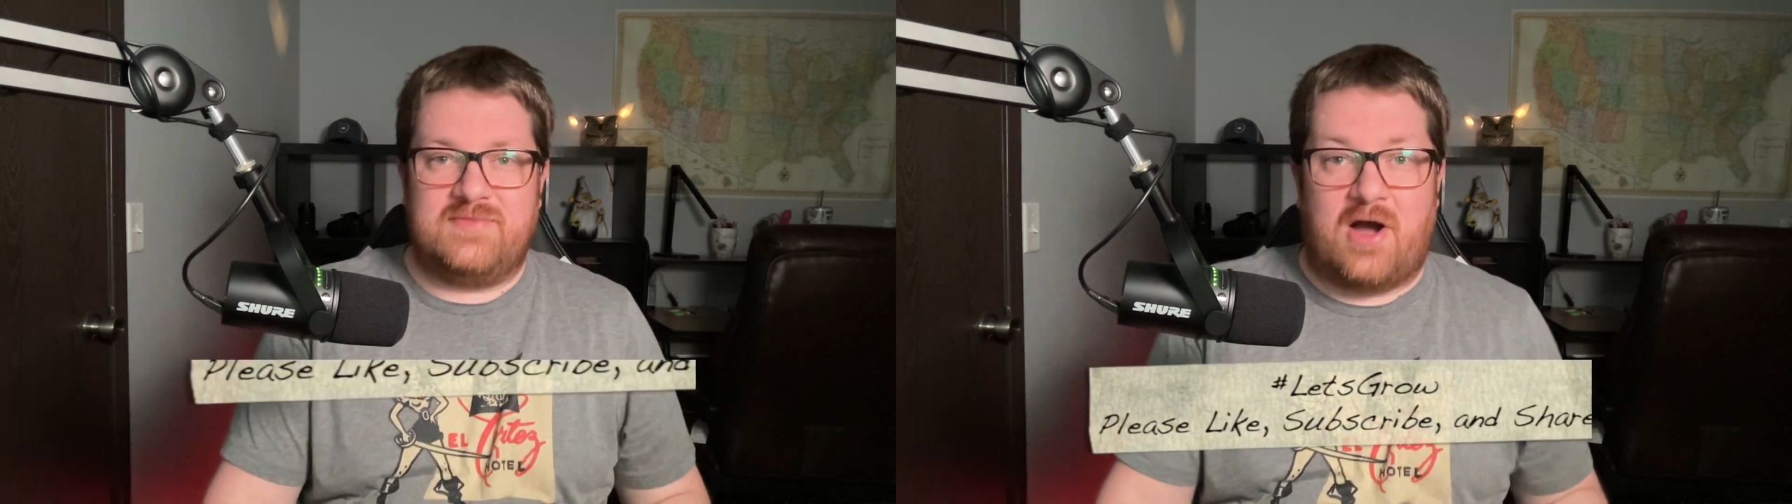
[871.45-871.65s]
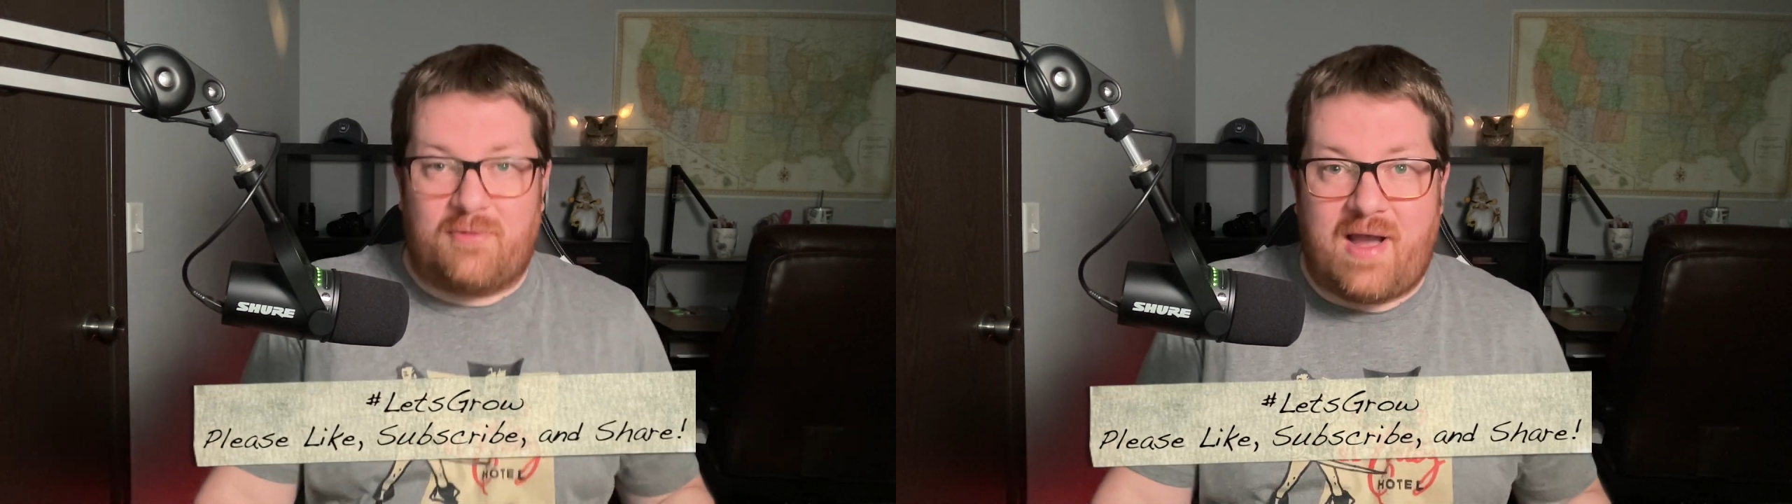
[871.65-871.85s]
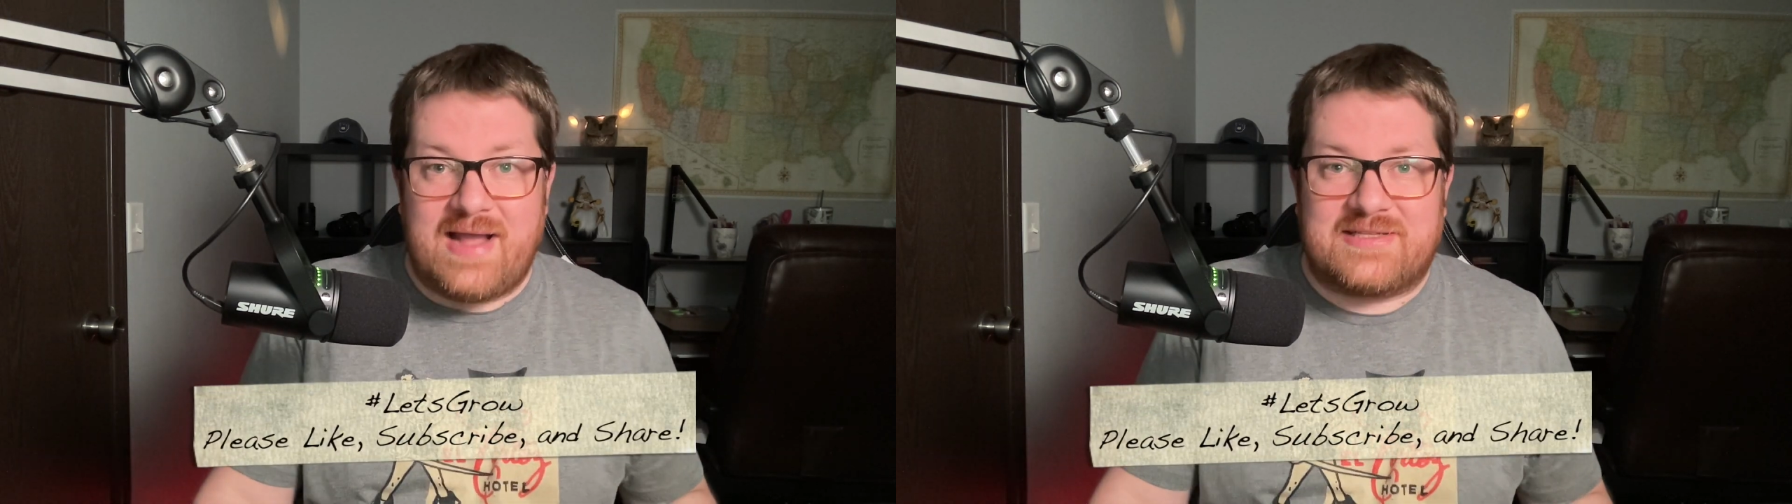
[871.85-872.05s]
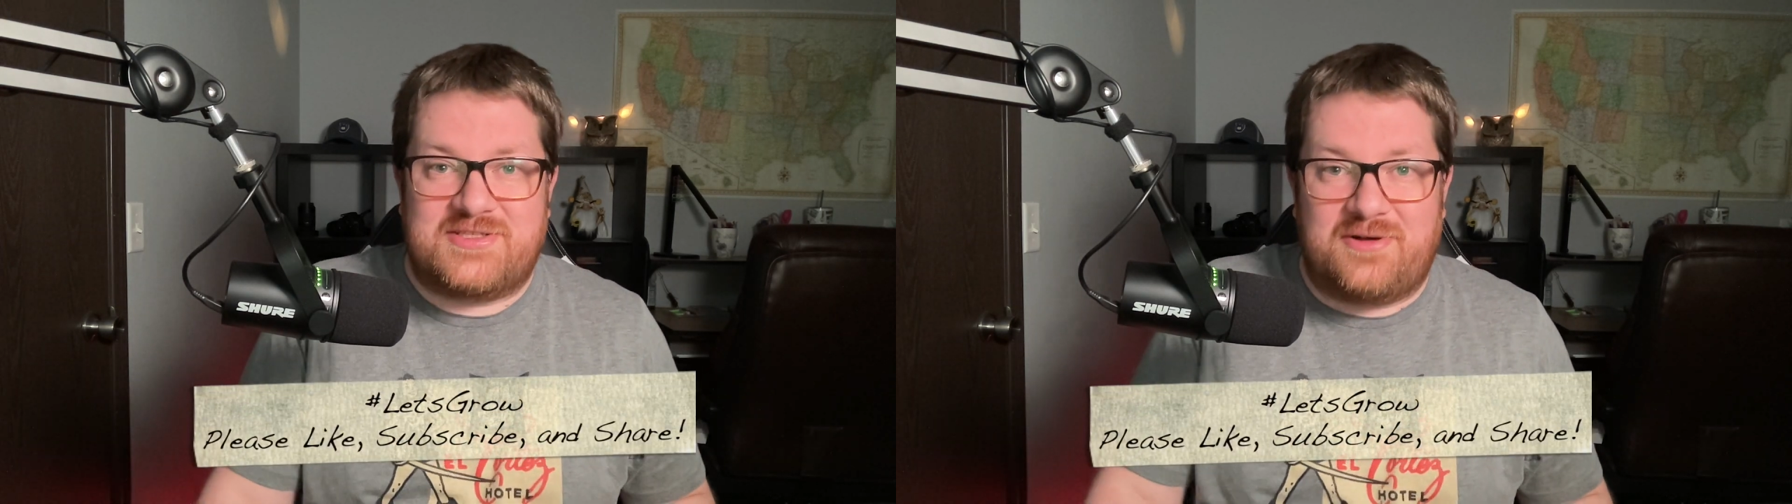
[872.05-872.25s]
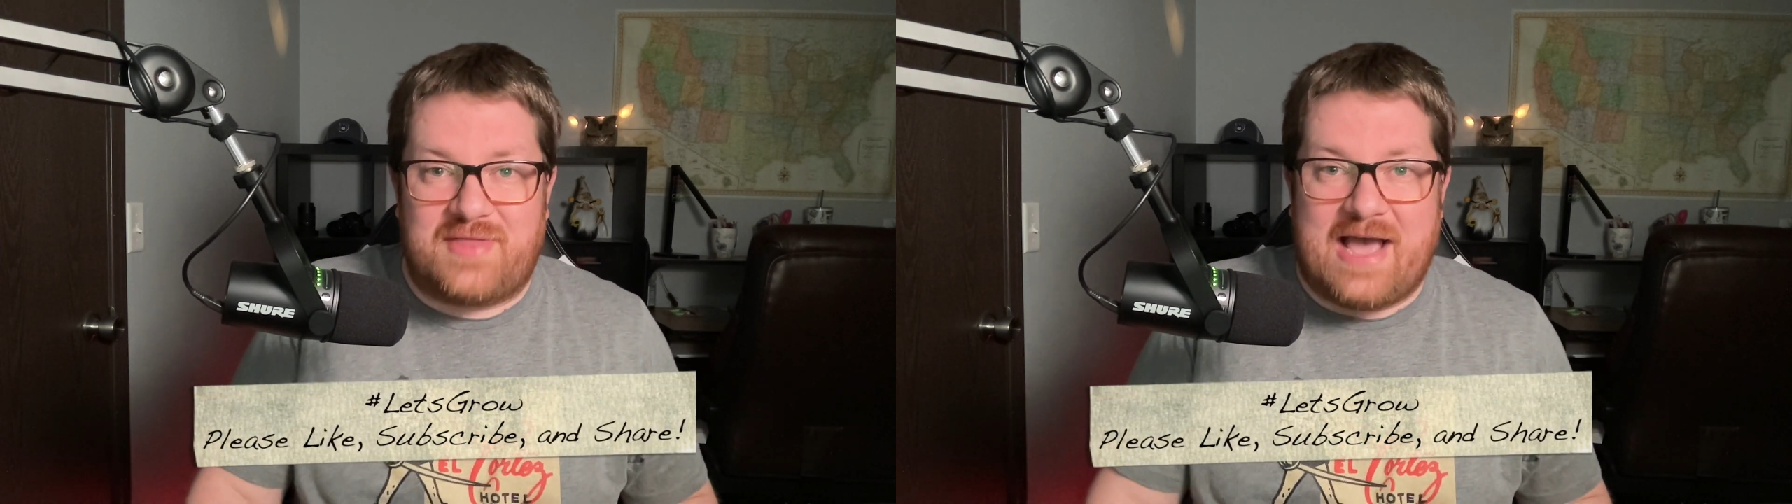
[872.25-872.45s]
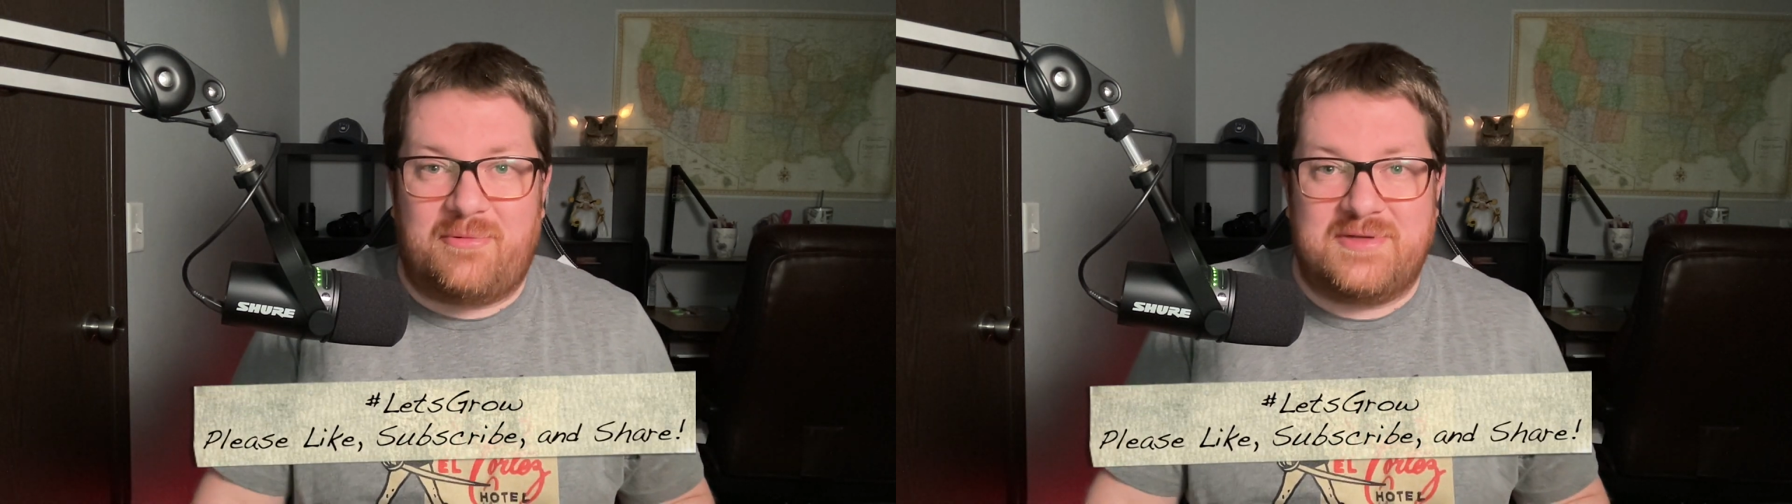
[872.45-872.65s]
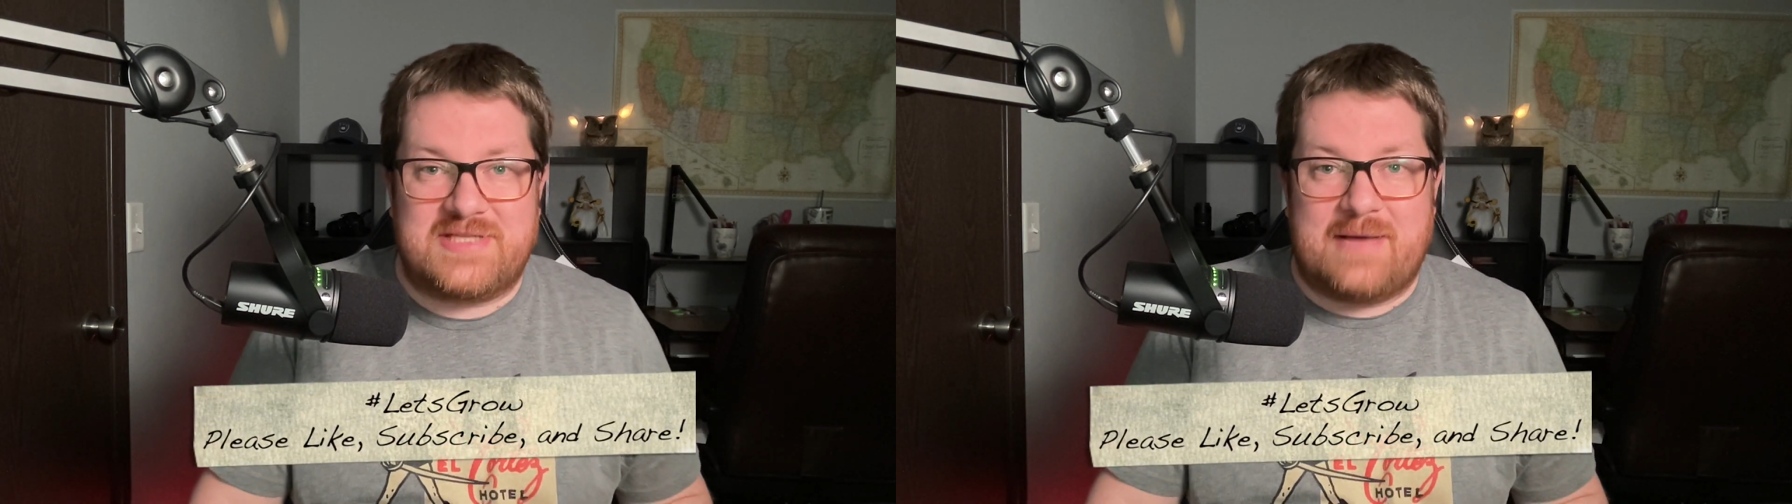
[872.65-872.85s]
All right, so that was